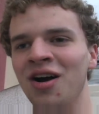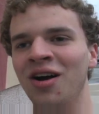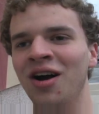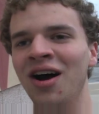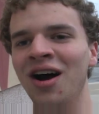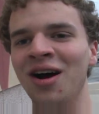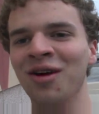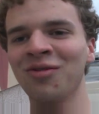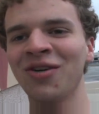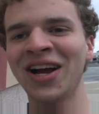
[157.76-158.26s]

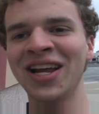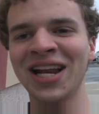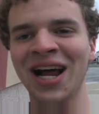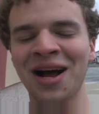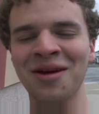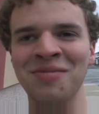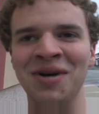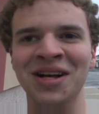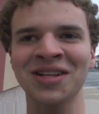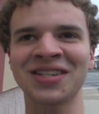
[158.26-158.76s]
Uh, right
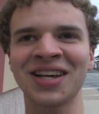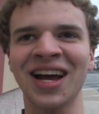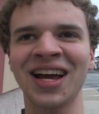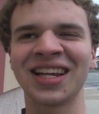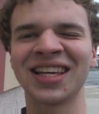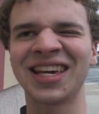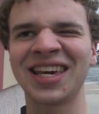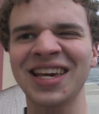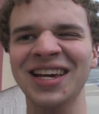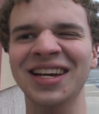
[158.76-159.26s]
now I'm
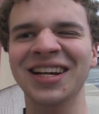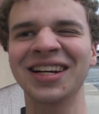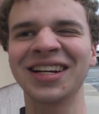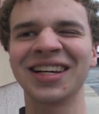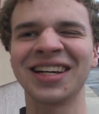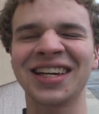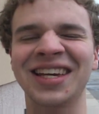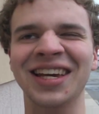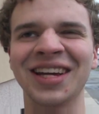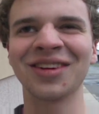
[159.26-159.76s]
outside
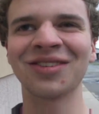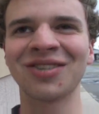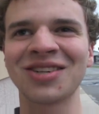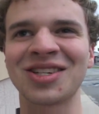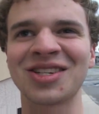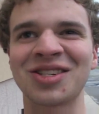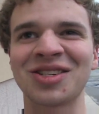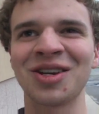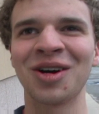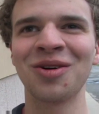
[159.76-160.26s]
Ki
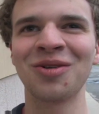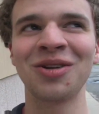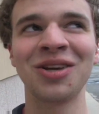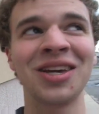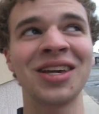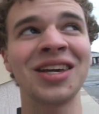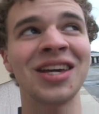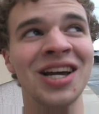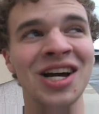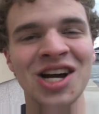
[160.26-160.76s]

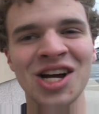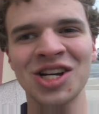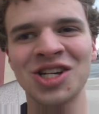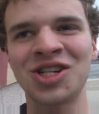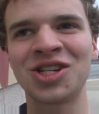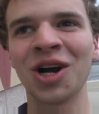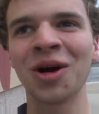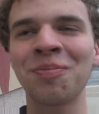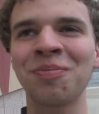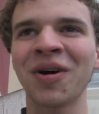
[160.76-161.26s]
Kirasodi
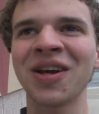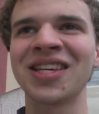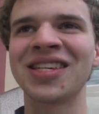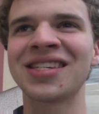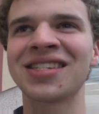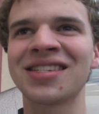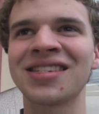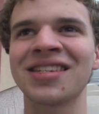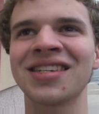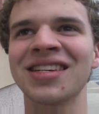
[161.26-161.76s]

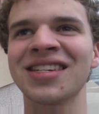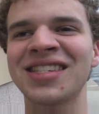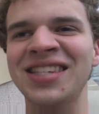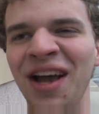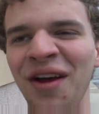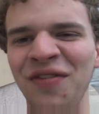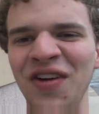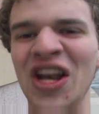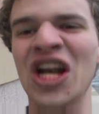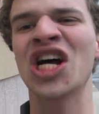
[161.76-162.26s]
Showplace
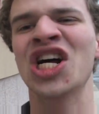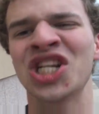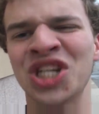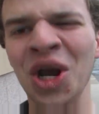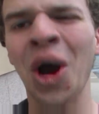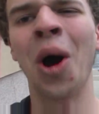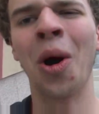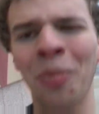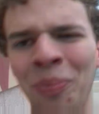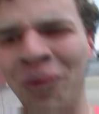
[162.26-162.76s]
7
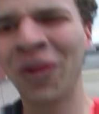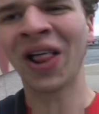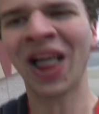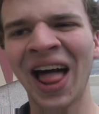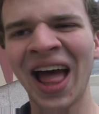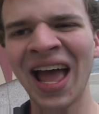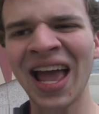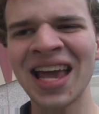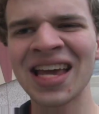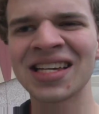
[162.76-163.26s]

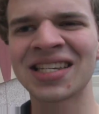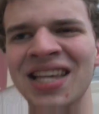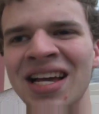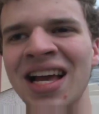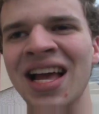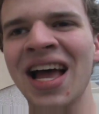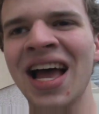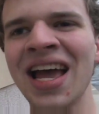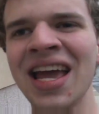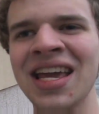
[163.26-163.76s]
Showplace!
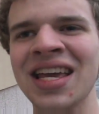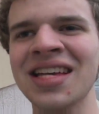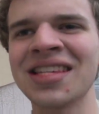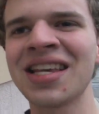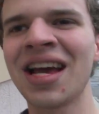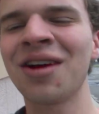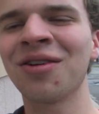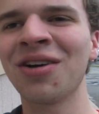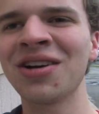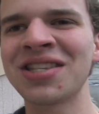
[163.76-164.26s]
Hey,
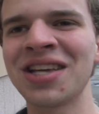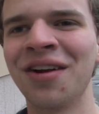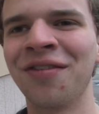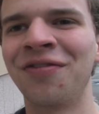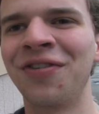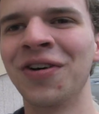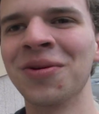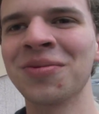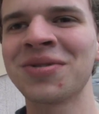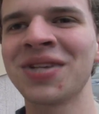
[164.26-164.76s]
is that
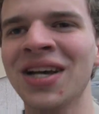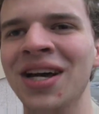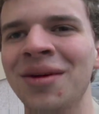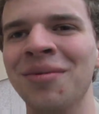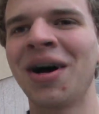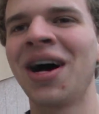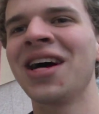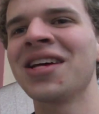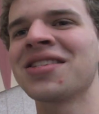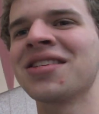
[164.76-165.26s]
resident film
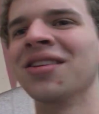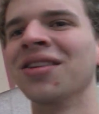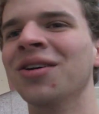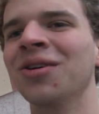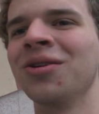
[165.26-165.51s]
sub Austin